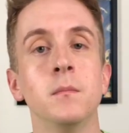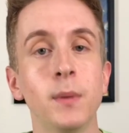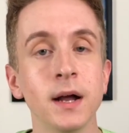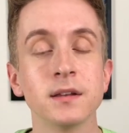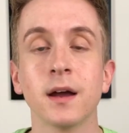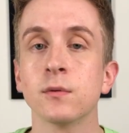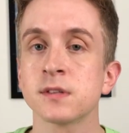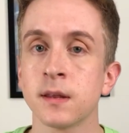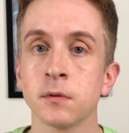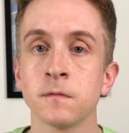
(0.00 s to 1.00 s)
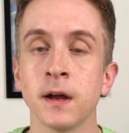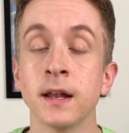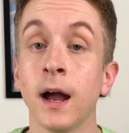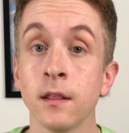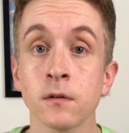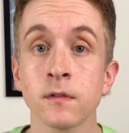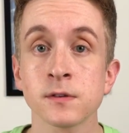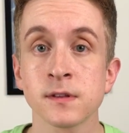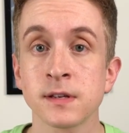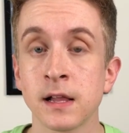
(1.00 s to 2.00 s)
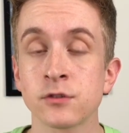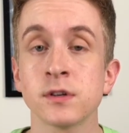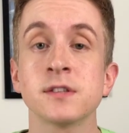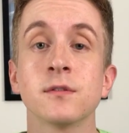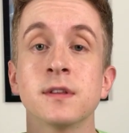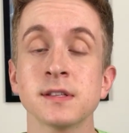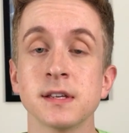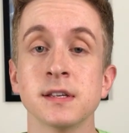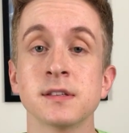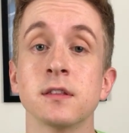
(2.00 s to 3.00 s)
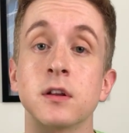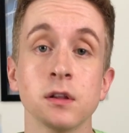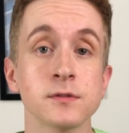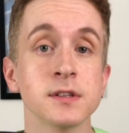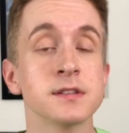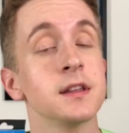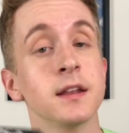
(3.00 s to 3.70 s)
But I wasn't able to find either of those at the Dollar Tree, so this is the closest that